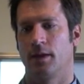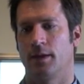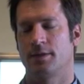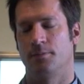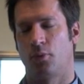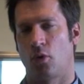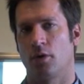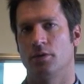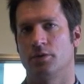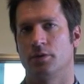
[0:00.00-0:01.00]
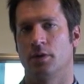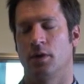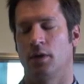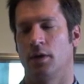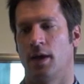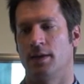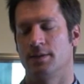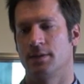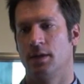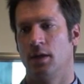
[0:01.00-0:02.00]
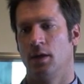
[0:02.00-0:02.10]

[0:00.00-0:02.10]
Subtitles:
that's important as